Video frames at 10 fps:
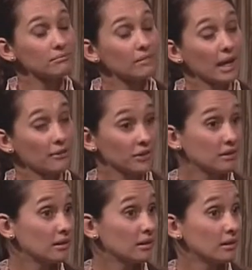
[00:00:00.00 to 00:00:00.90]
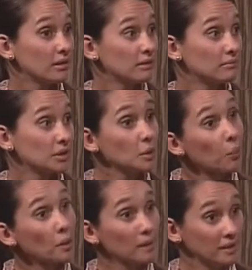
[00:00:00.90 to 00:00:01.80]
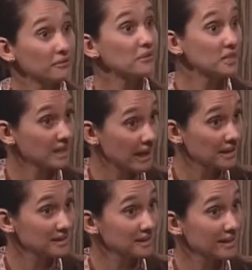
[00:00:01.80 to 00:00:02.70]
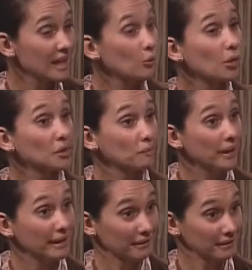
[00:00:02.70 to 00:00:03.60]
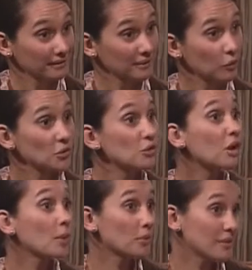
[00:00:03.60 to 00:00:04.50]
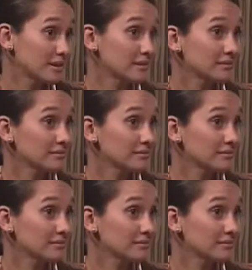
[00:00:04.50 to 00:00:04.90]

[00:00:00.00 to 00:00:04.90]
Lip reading: have an appointment in 15 days, and we'll compare. We'll do a comparison.